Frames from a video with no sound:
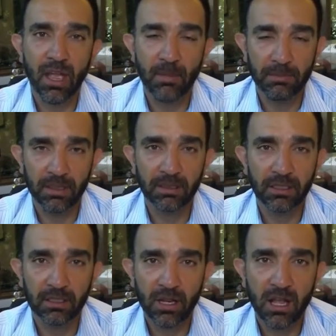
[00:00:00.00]
$1
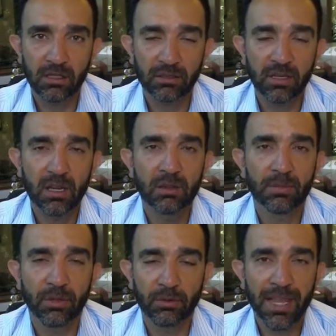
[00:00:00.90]
million.
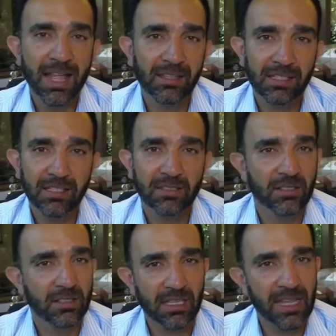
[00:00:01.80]
But the reality
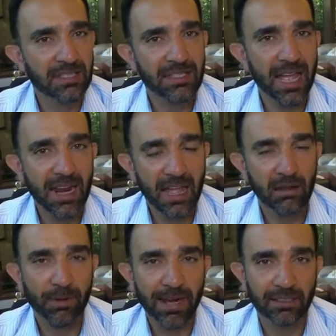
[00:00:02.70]
is that that's not how
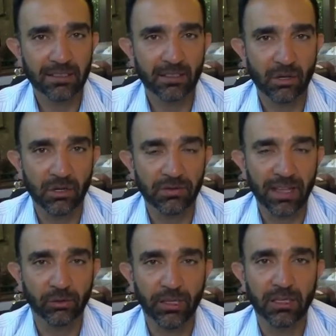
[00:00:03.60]
practices are
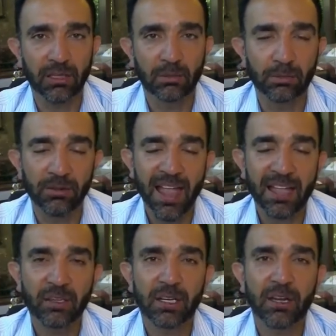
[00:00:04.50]
evaluated. They're
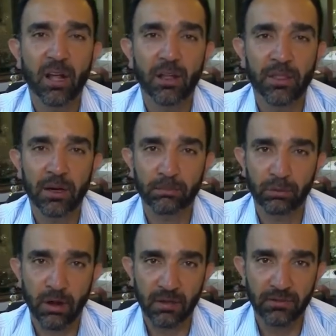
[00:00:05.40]
evaluated on their
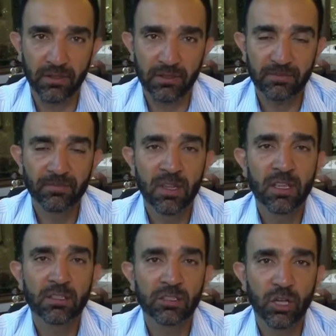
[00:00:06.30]
profits.
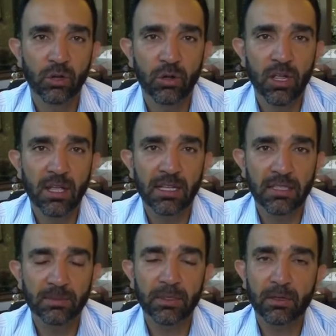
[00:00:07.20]
So a
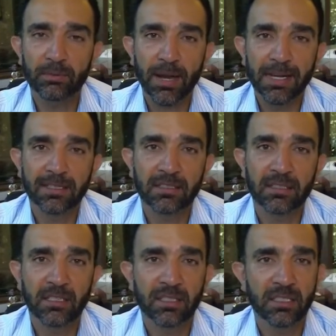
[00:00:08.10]
typical practice
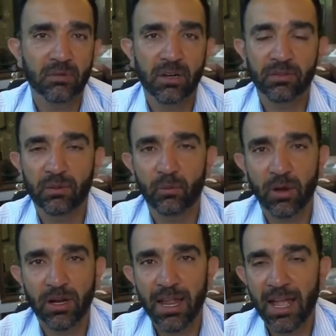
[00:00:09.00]
does anywhere from
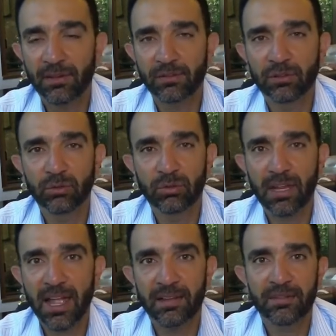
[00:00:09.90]
1.5 to
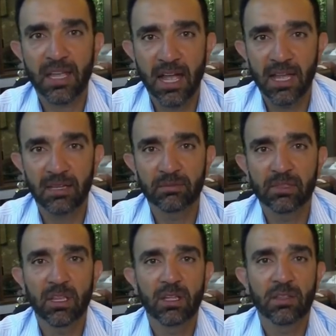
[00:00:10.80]
2.5
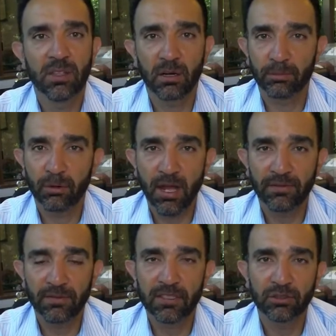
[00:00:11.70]
times their
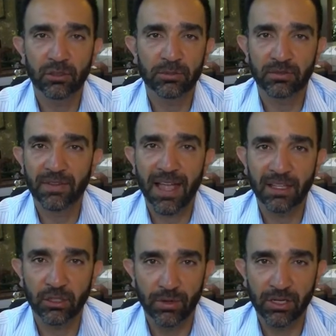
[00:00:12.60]
profit in terms of
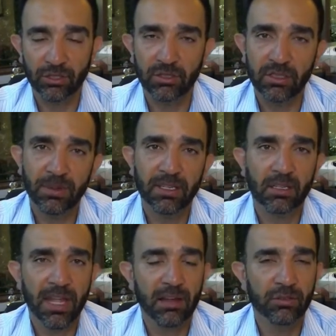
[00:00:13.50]
valuation, depending
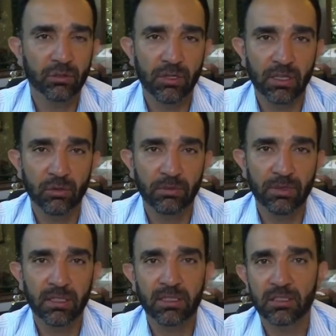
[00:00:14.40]
on how new the
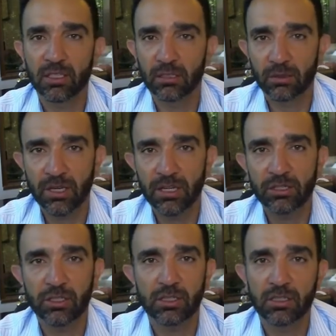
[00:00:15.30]
equipment is, the
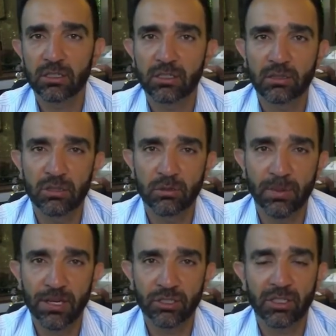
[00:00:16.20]
location, new
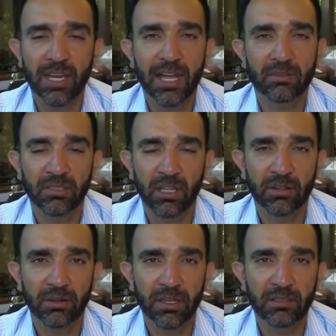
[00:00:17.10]
patient counts, and
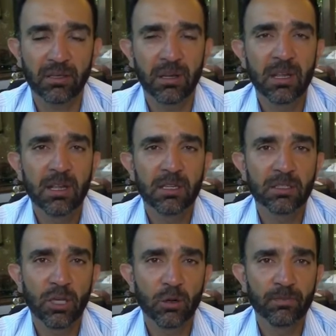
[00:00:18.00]
other things.
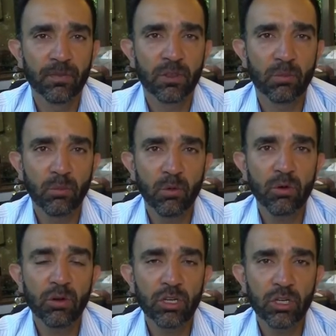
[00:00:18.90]
So the
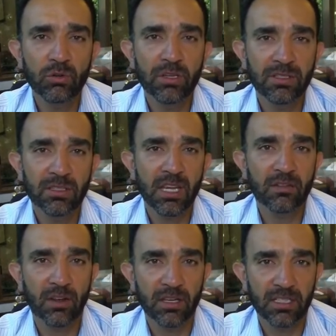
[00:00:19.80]
more you can
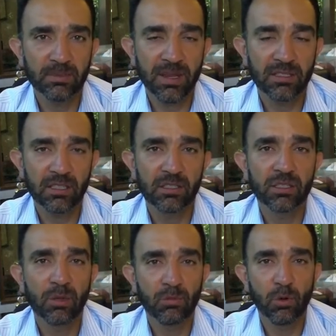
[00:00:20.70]
save on expenses,
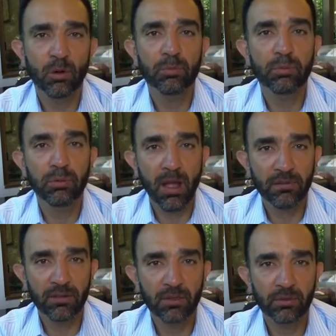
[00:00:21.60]
the more
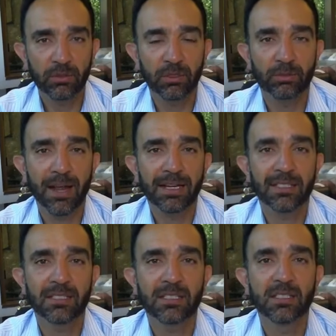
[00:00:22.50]
profitable your
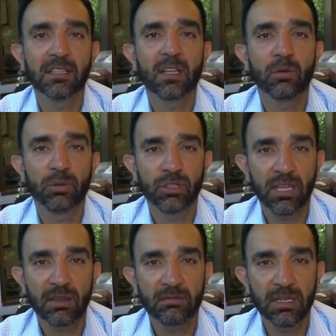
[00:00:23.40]
practice is, which
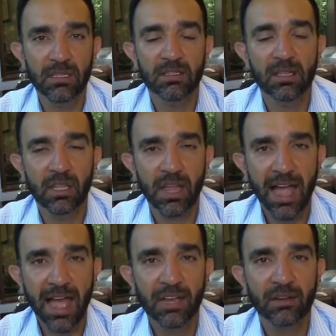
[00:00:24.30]
then means that the
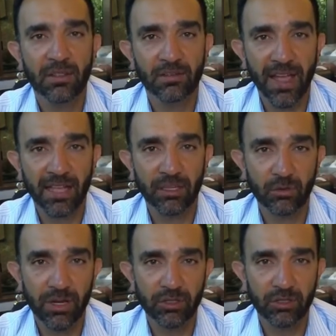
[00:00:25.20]
higher the
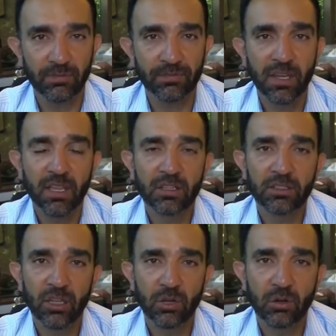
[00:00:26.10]
valuation.
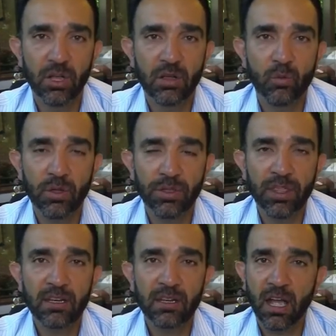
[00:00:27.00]
So
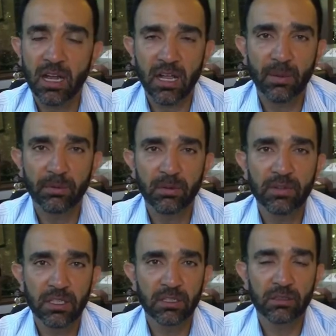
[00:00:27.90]
within a couple of
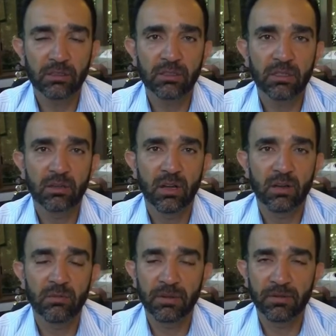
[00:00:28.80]
years
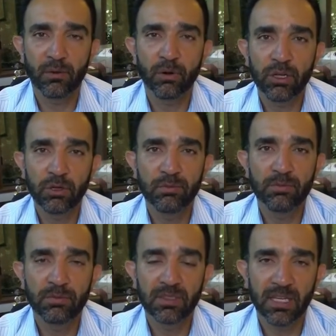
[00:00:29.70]
before you
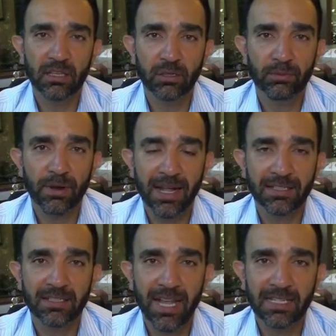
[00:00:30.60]
sell your
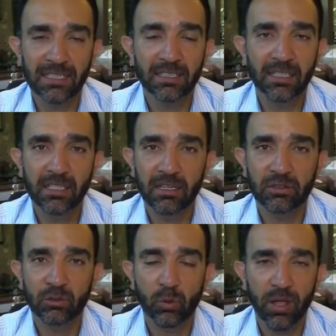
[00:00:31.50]
practice, ideally
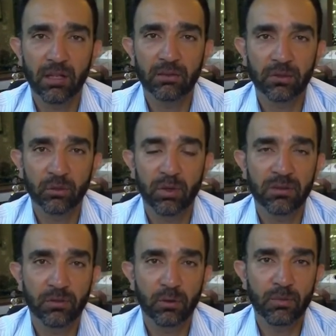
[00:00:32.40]
12 to
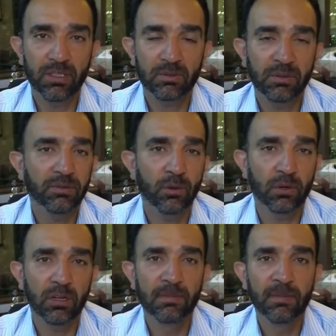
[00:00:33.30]
24 months
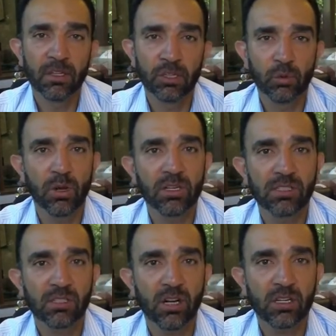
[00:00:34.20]
before, you want to
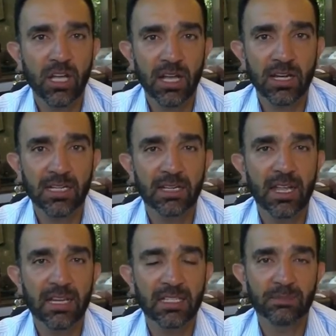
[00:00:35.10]
start cutting
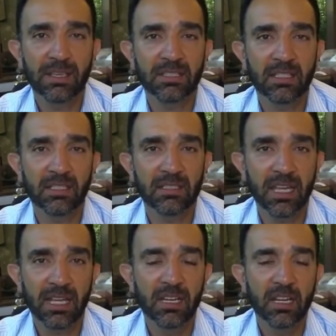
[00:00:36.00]
expenses that